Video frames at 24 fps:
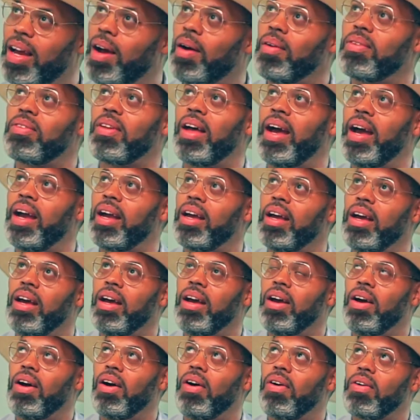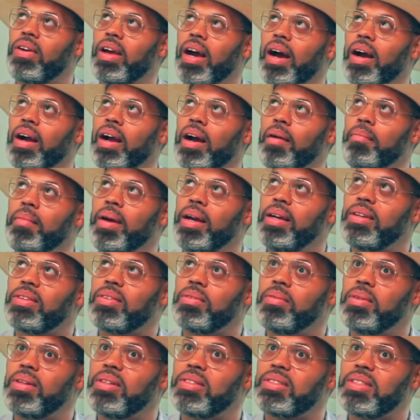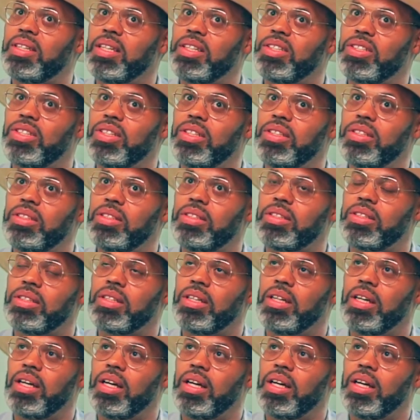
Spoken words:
I was like, okay, I gotta make some decisions.